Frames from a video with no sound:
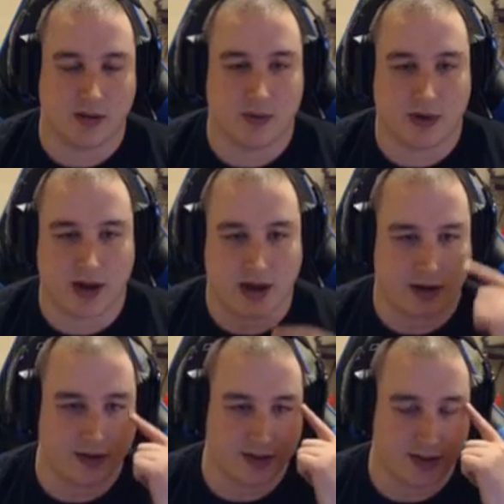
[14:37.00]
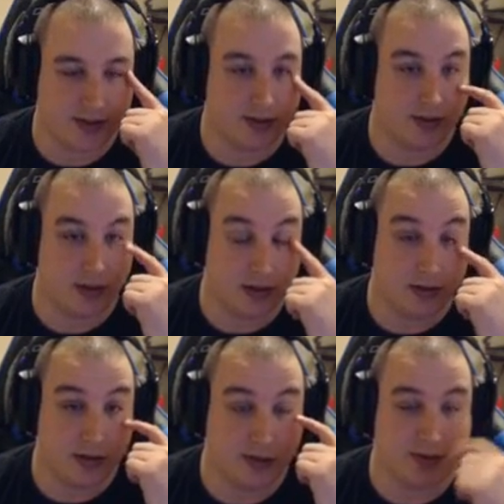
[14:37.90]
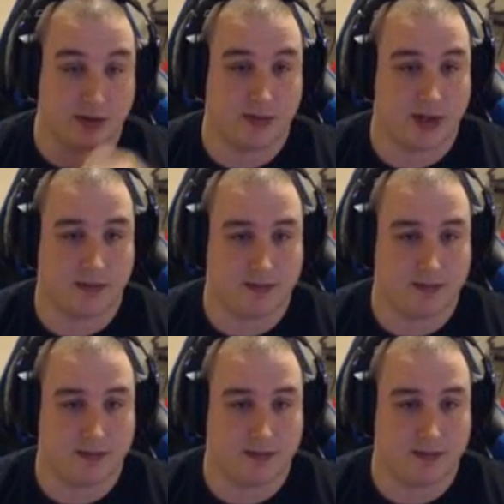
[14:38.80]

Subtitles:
more accuracy. You could go tree belt.